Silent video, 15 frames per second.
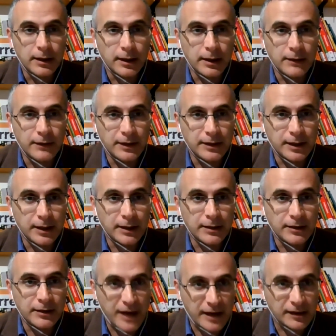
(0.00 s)
even the
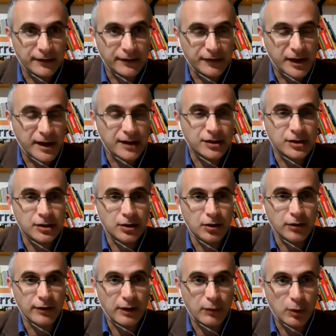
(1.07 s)
effectiveness
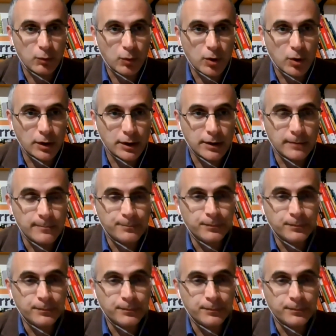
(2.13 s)
of our work.